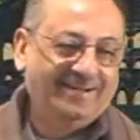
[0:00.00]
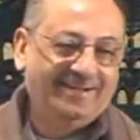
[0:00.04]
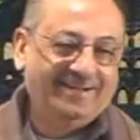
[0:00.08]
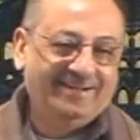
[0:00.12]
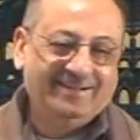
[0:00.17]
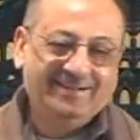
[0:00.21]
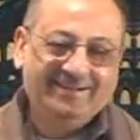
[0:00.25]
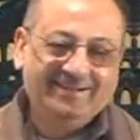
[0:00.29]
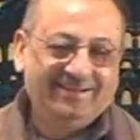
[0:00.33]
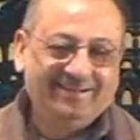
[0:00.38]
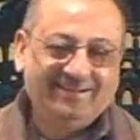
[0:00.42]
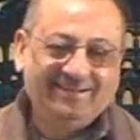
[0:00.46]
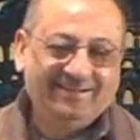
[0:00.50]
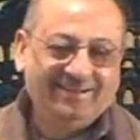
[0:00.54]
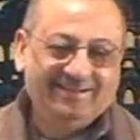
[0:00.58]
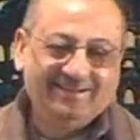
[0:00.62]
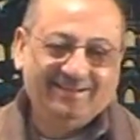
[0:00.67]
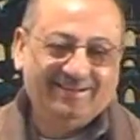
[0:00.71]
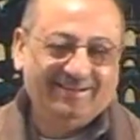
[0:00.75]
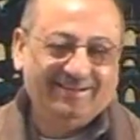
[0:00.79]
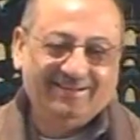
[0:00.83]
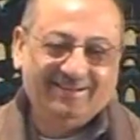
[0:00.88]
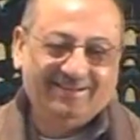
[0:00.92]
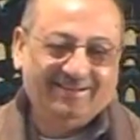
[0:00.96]

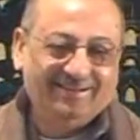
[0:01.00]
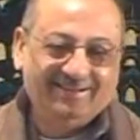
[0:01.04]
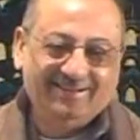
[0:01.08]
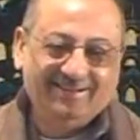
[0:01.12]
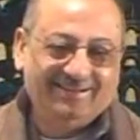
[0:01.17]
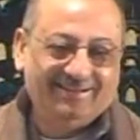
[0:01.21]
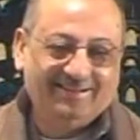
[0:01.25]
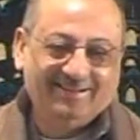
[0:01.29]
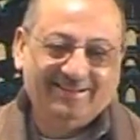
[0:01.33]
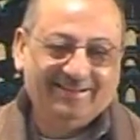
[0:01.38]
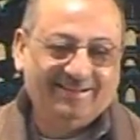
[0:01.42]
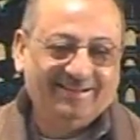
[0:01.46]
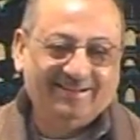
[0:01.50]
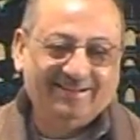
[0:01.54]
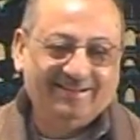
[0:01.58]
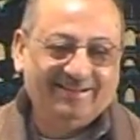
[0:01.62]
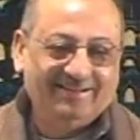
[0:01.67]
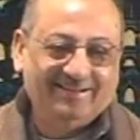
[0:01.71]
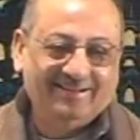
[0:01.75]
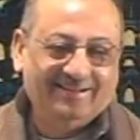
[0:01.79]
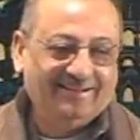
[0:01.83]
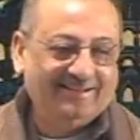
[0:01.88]
[no speech]